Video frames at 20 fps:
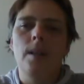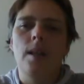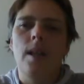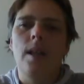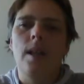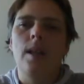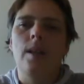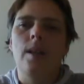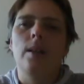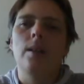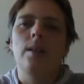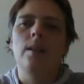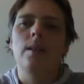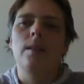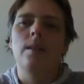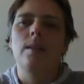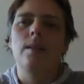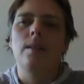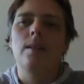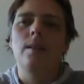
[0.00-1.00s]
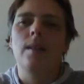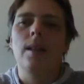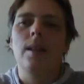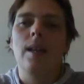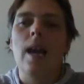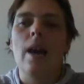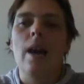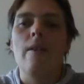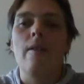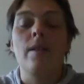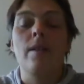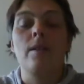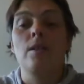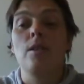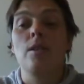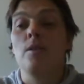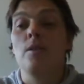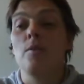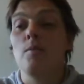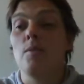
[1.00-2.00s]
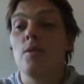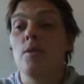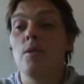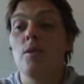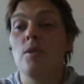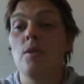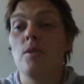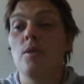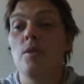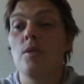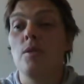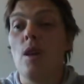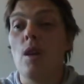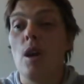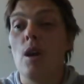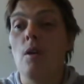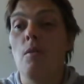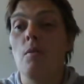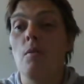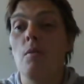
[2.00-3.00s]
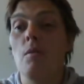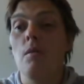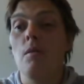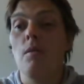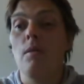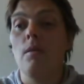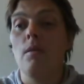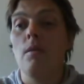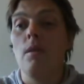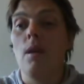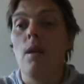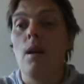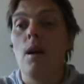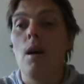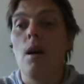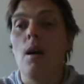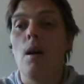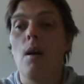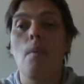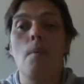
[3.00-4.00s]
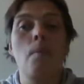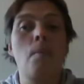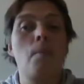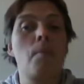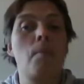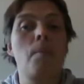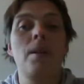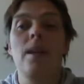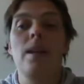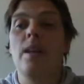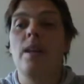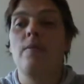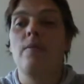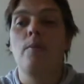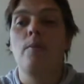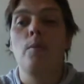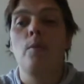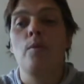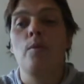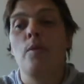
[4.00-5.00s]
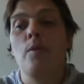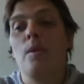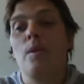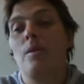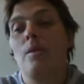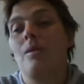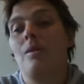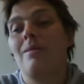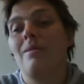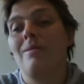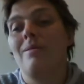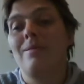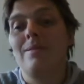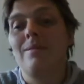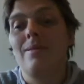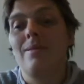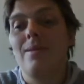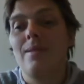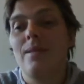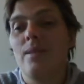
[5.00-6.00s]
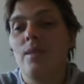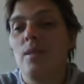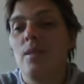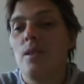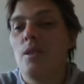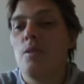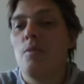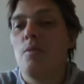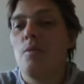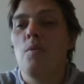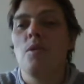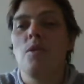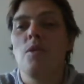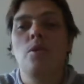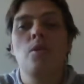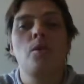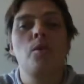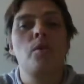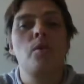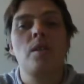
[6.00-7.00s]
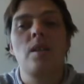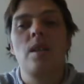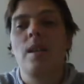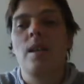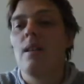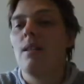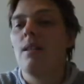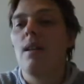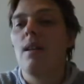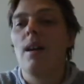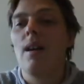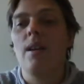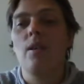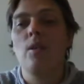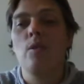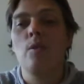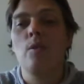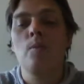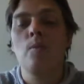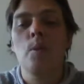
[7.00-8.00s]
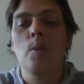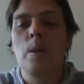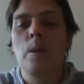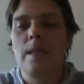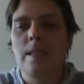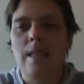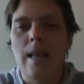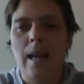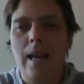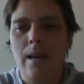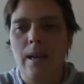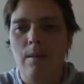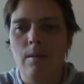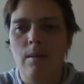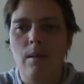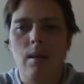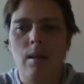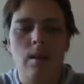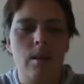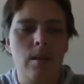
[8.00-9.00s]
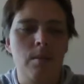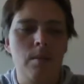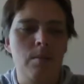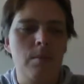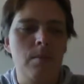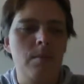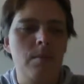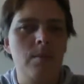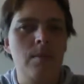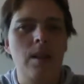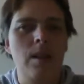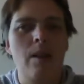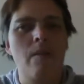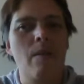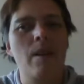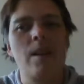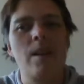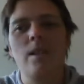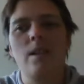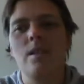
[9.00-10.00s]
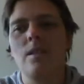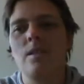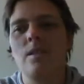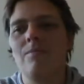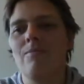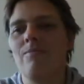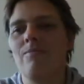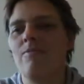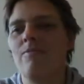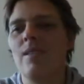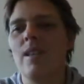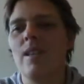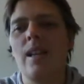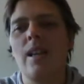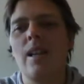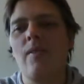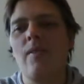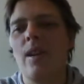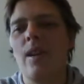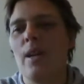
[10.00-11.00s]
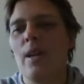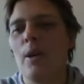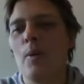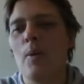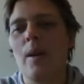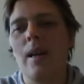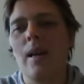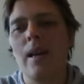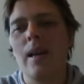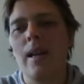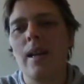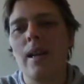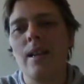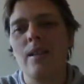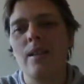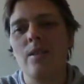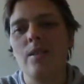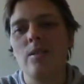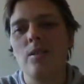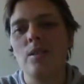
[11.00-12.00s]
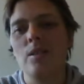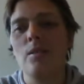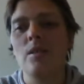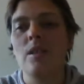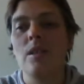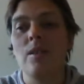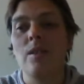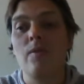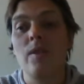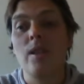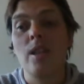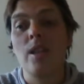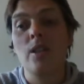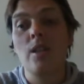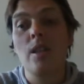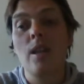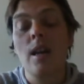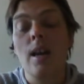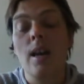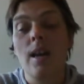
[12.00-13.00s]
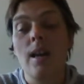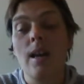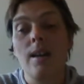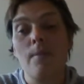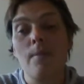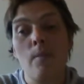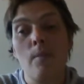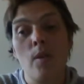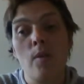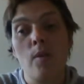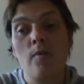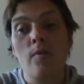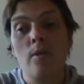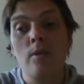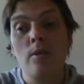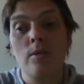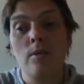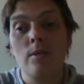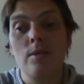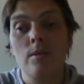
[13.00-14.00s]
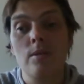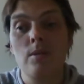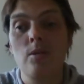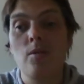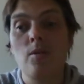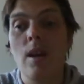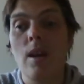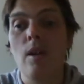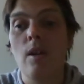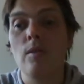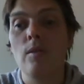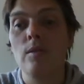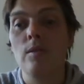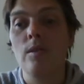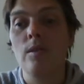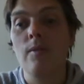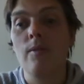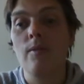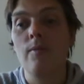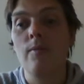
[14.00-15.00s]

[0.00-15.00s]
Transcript: and the characters were just so believable that you were sucked in. I couldn't put it down. I read it really quickly, and as soon as I'd finished it, I moved on straight on to the